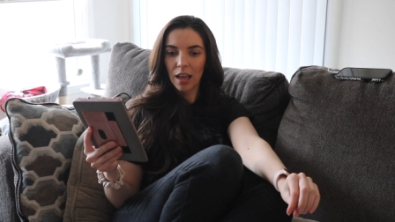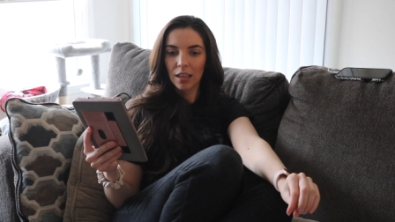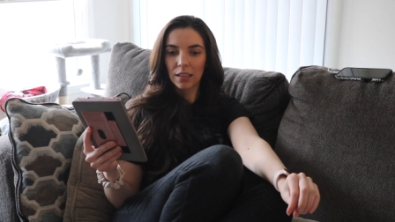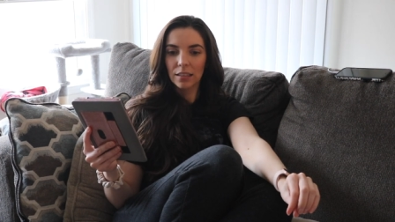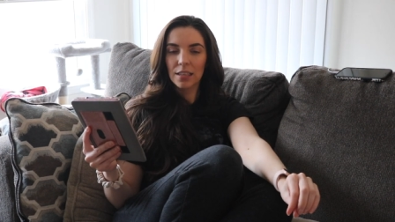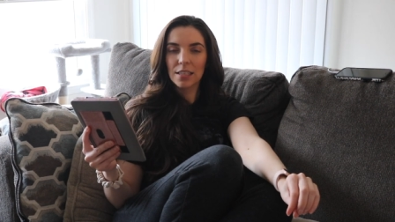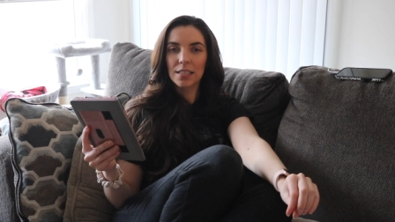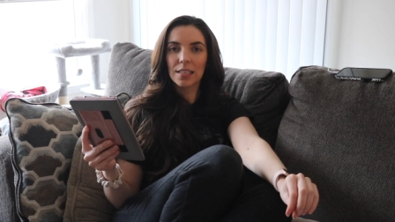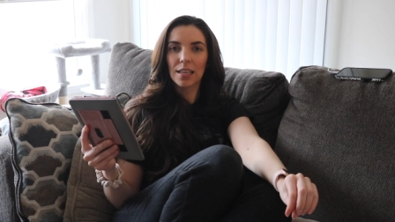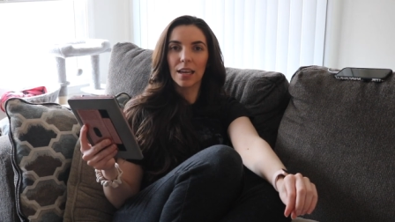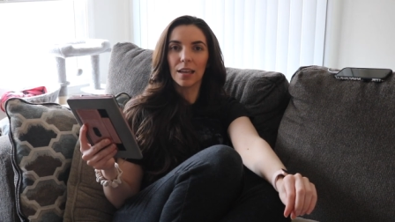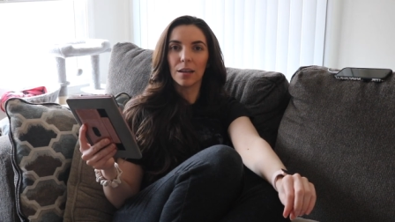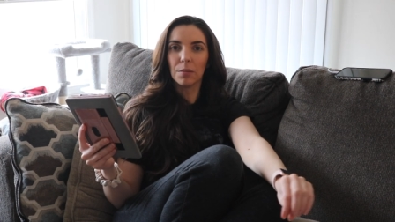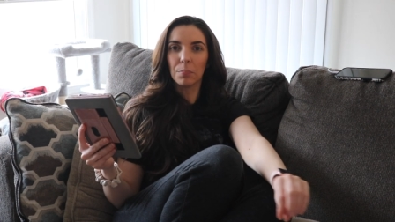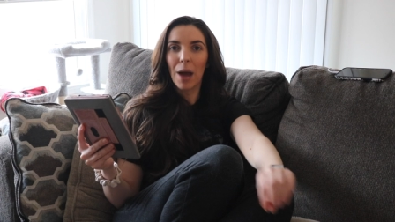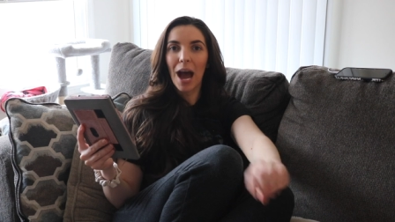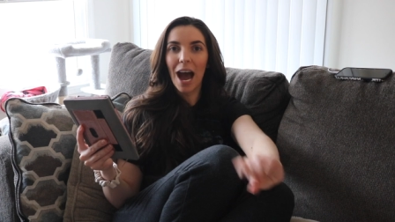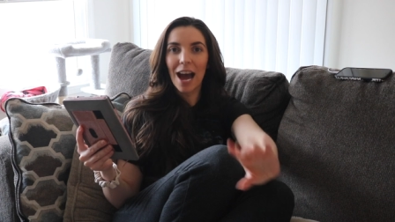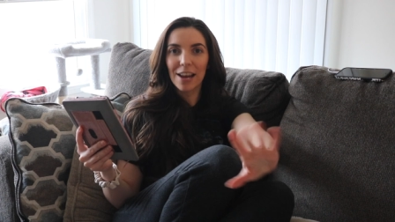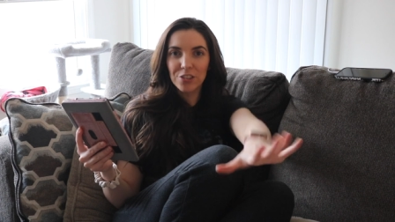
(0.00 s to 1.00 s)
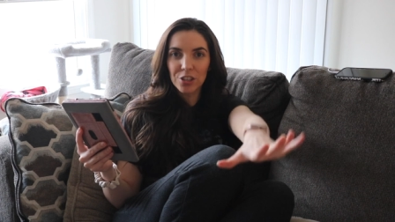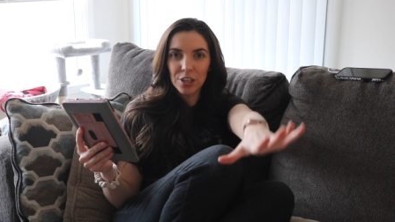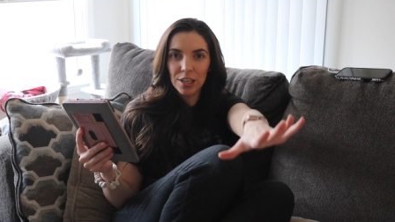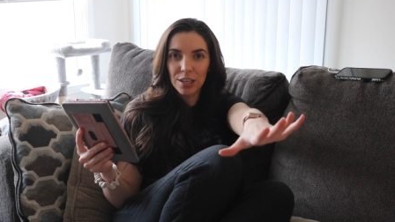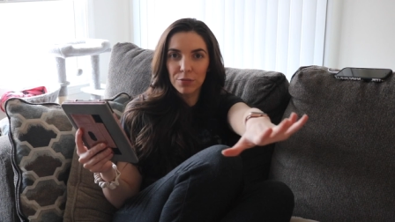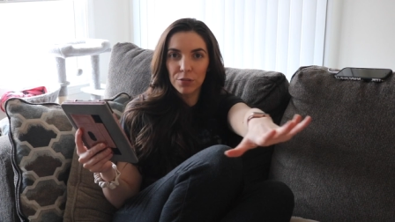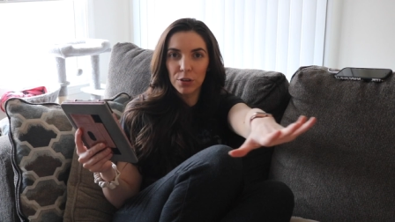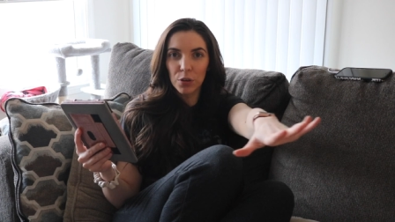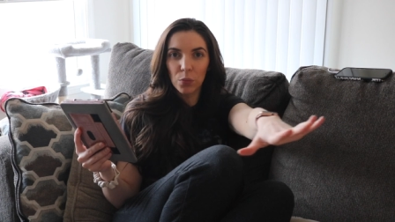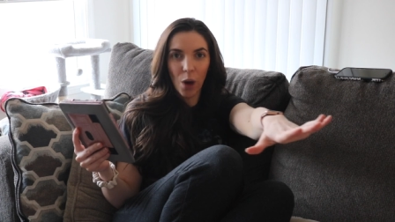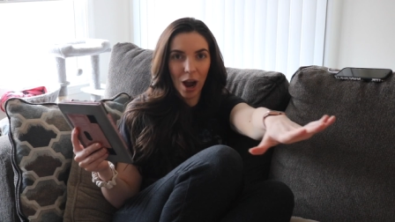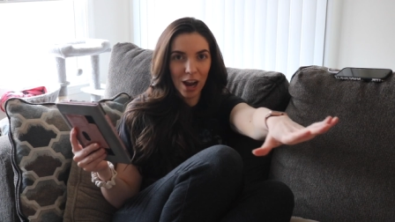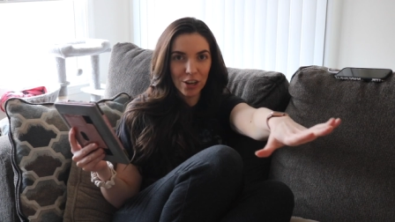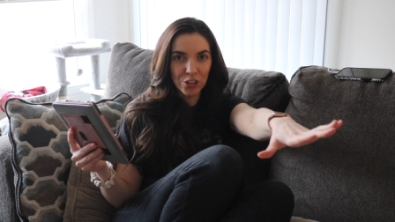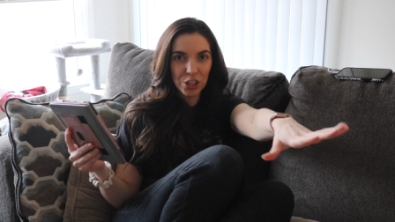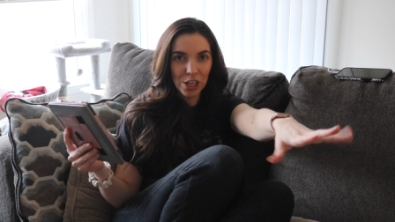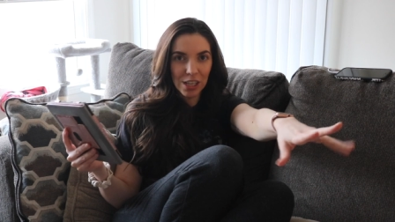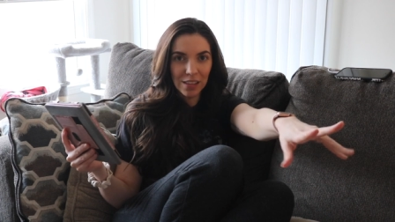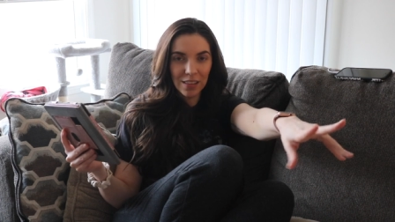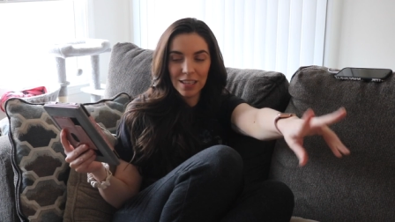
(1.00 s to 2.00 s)
Listen, Patrick, if you're
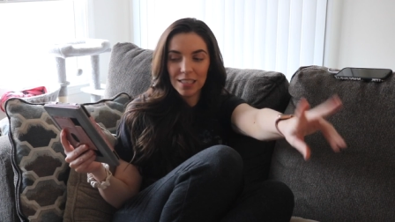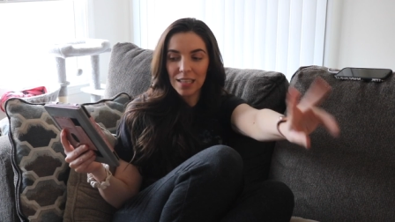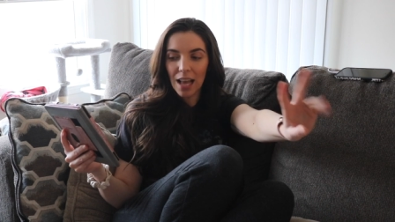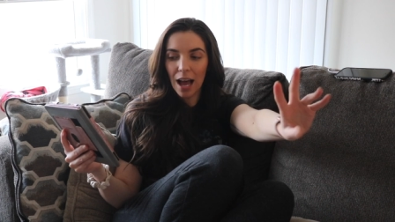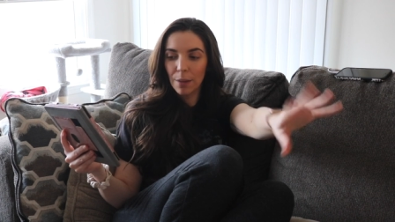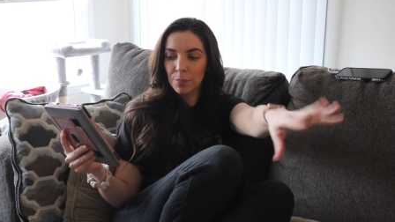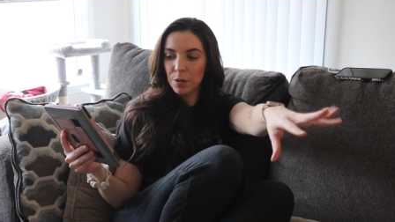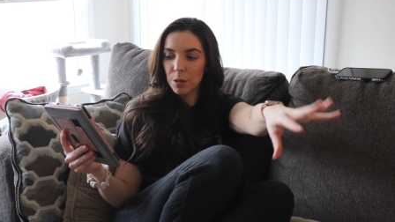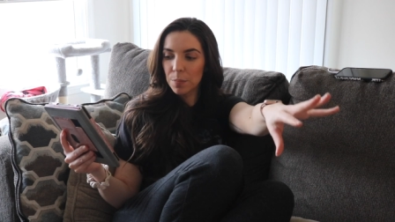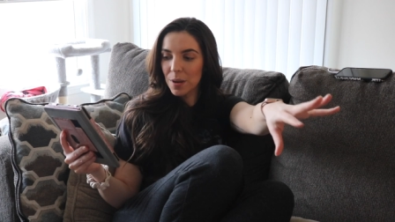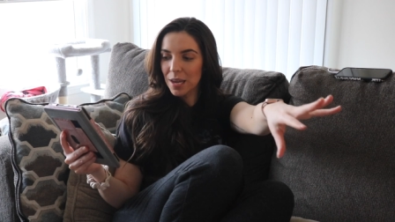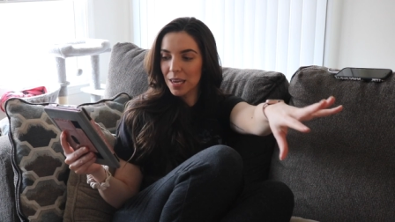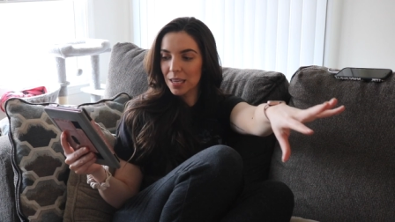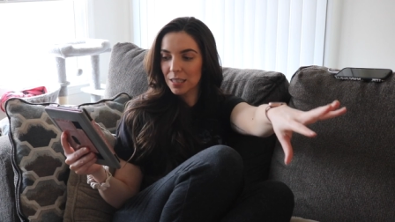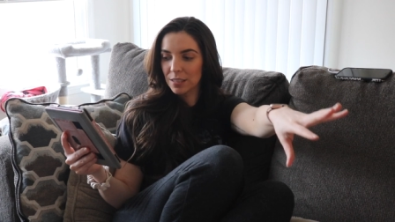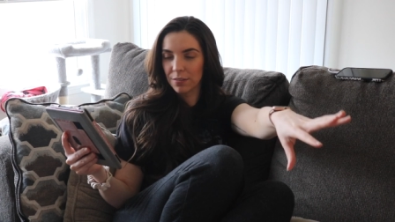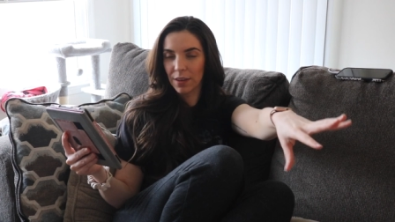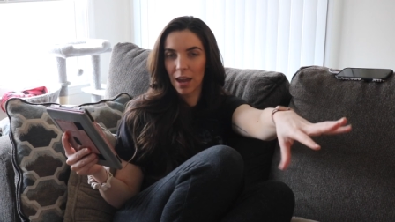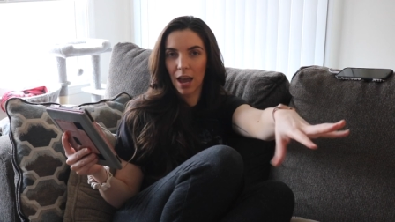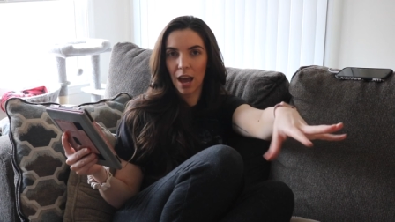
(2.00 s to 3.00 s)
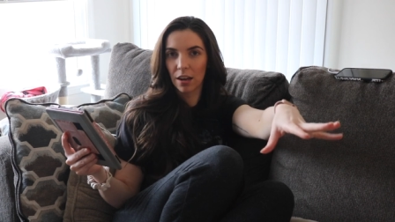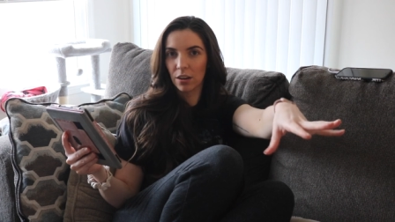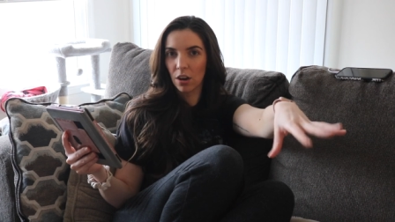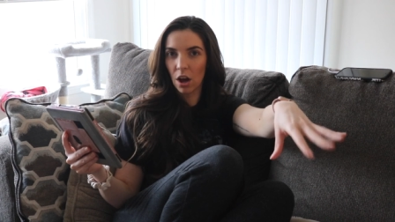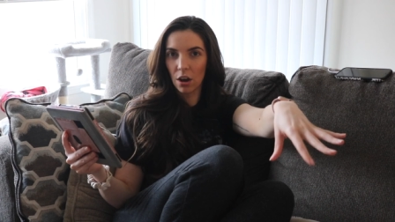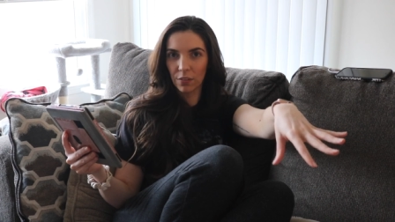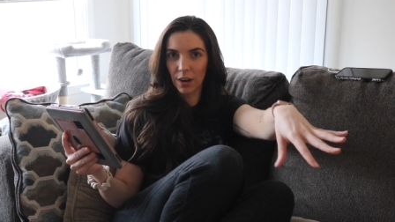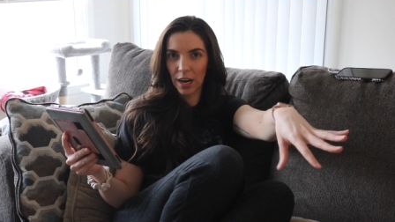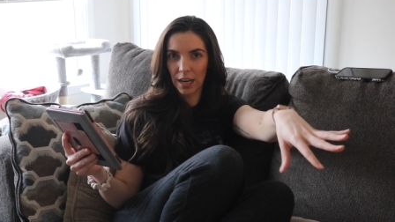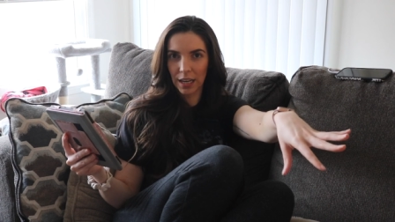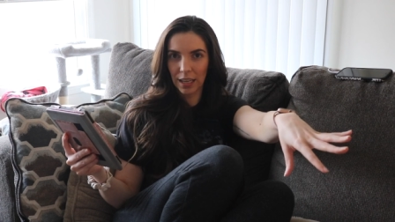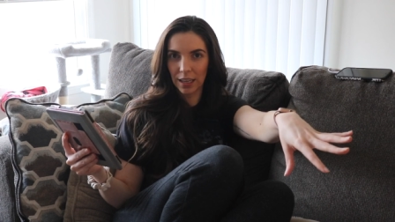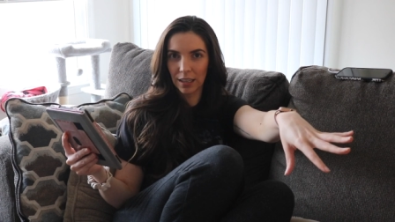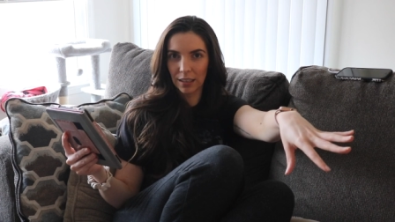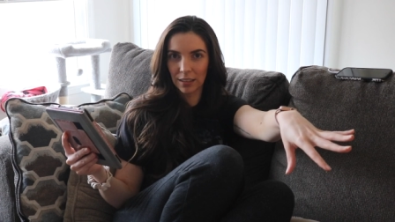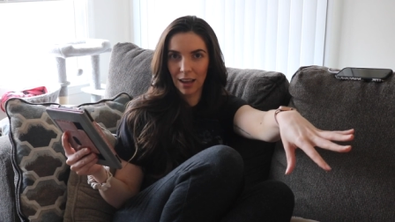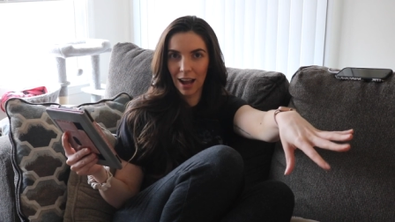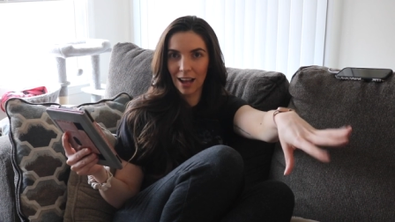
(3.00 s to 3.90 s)
watching this, I'm your biggest fan already.